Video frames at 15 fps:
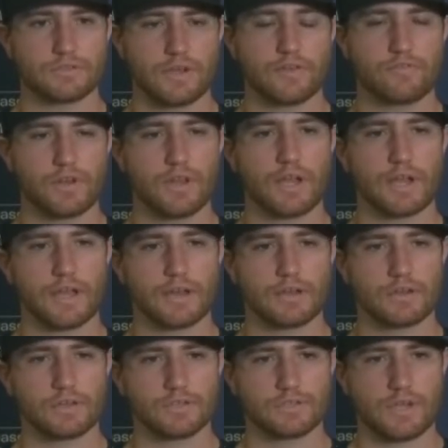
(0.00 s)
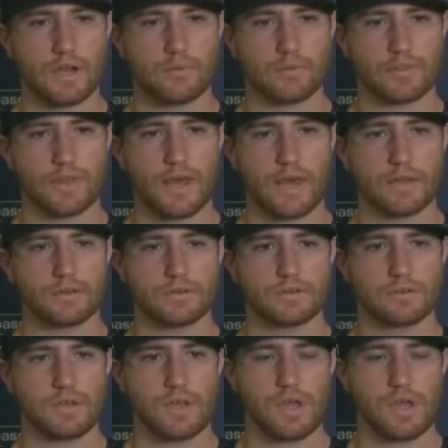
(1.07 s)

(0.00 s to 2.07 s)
So I felt like I did a good job with that and